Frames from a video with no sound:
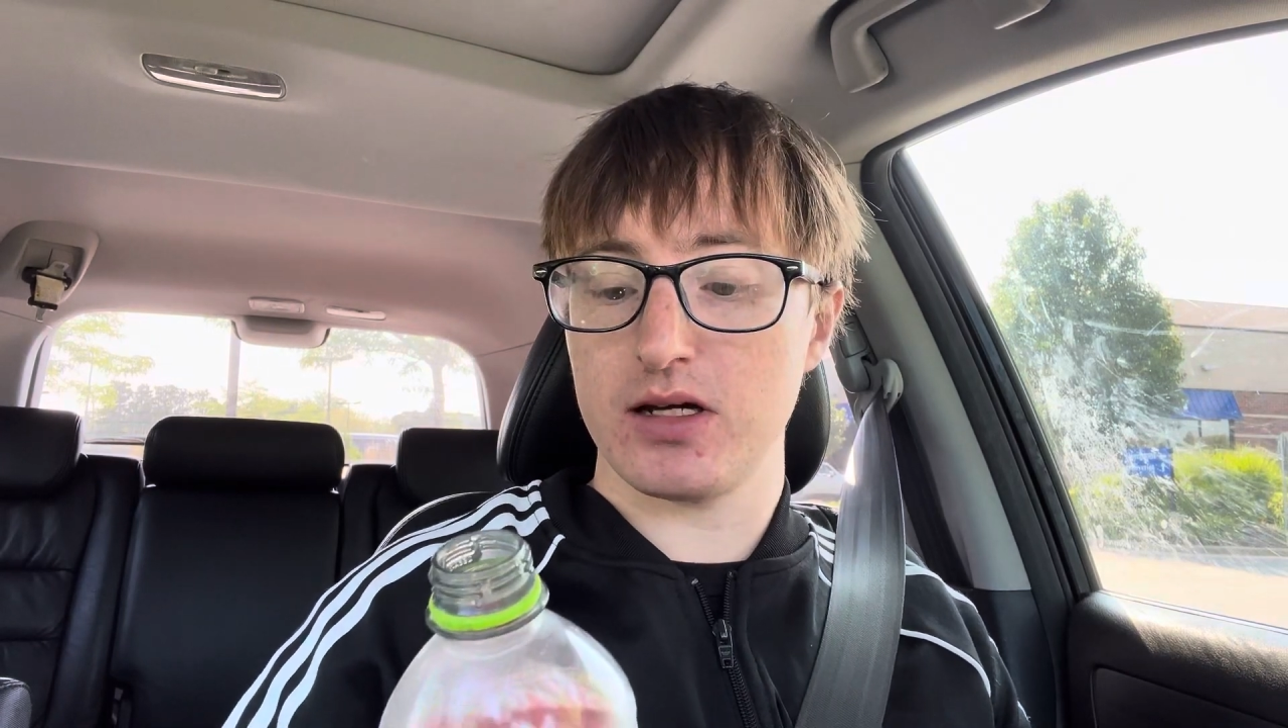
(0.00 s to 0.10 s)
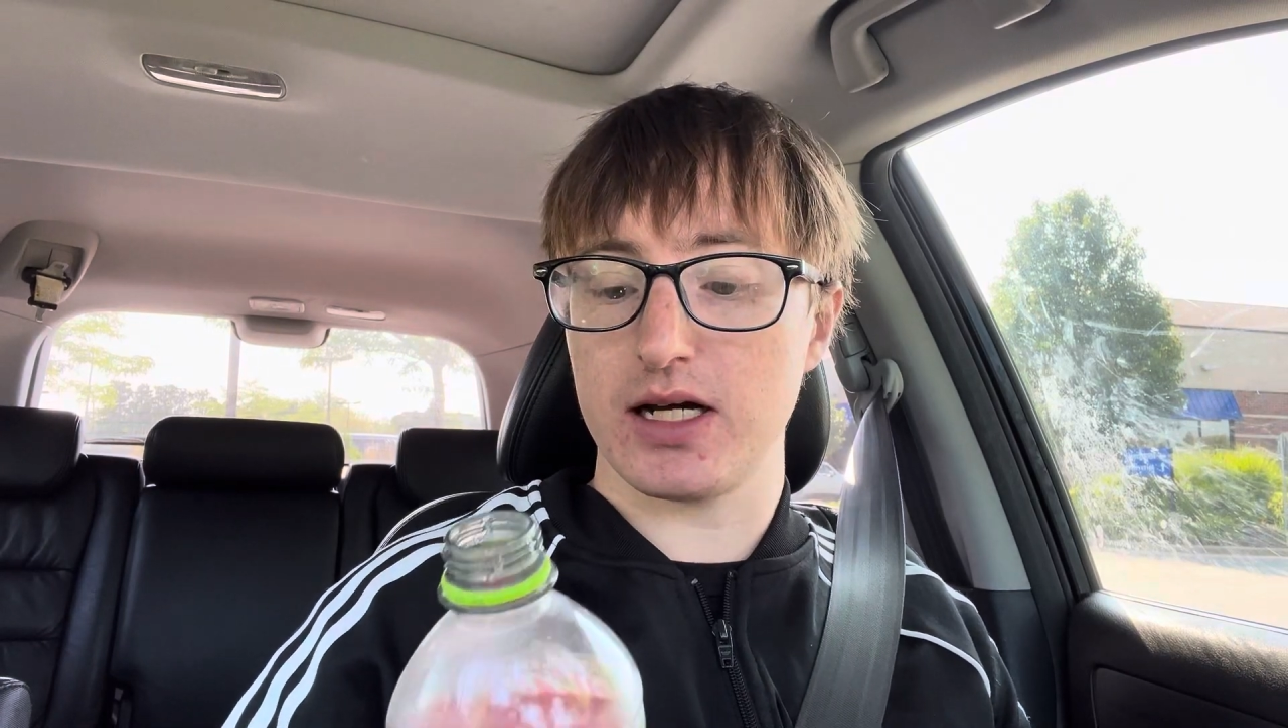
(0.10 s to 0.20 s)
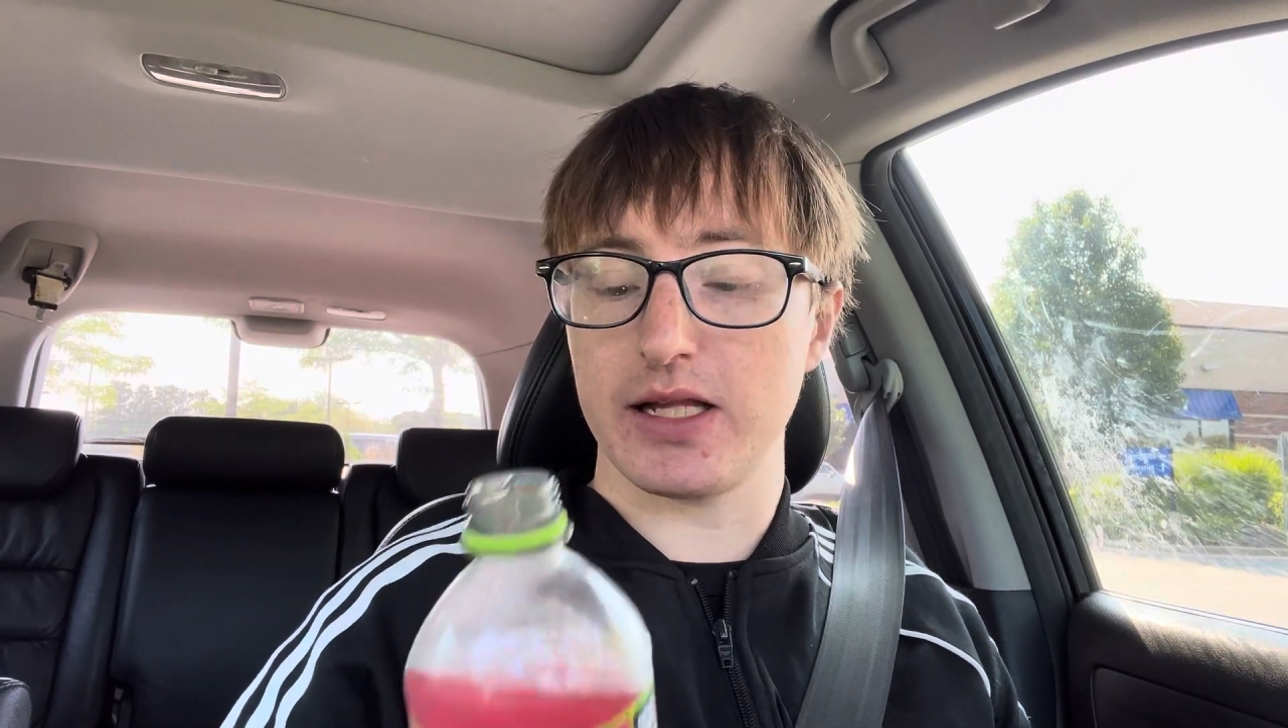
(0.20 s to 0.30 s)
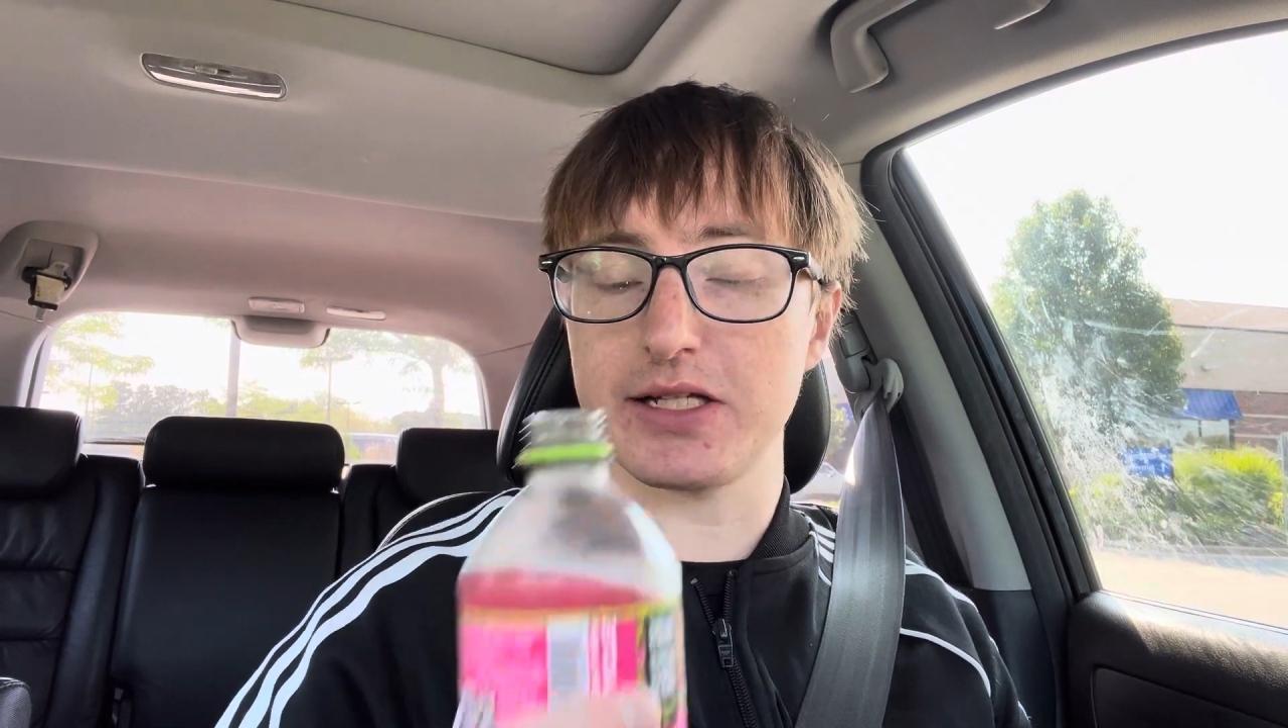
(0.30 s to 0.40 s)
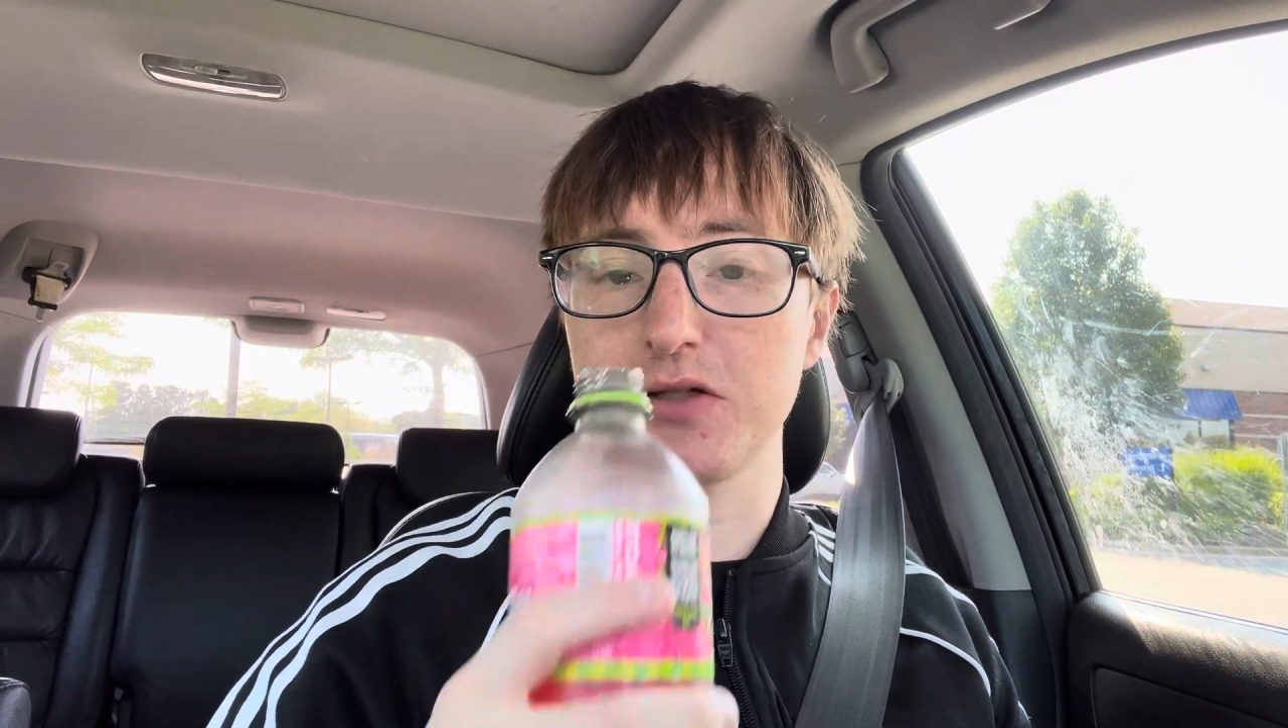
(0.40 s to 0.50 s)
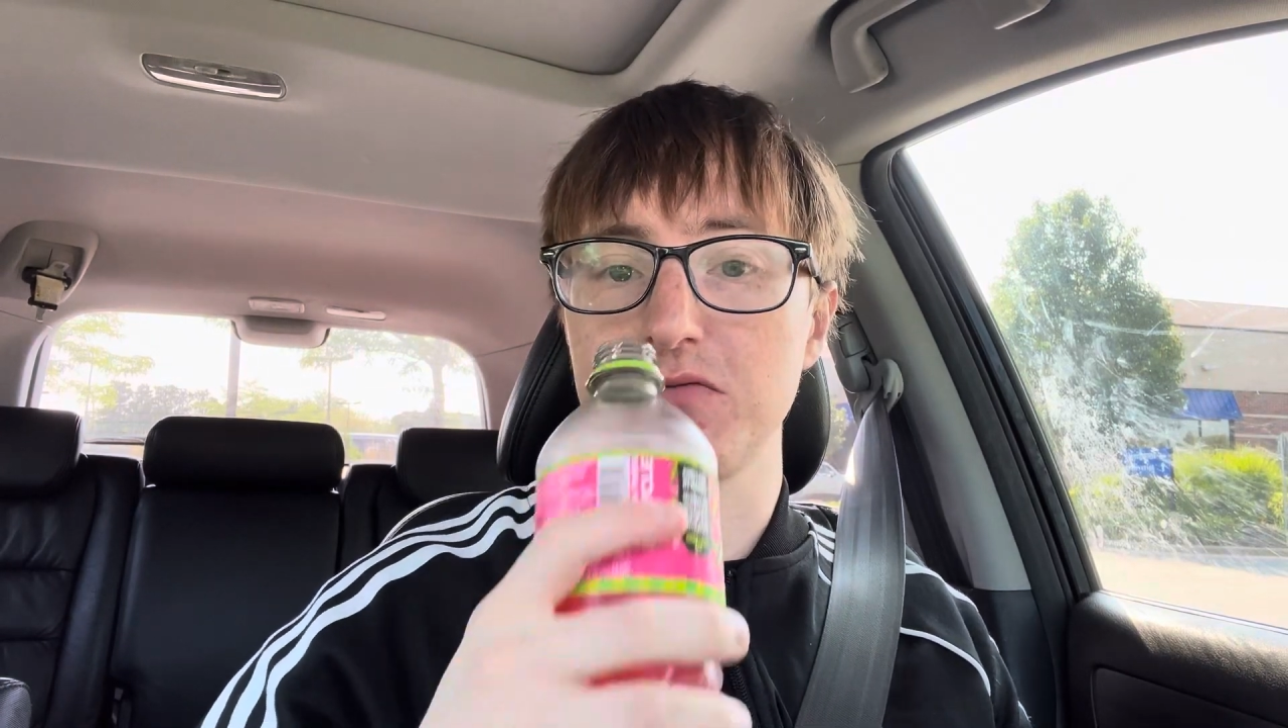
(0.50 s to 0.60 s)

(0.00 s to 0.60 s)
I like the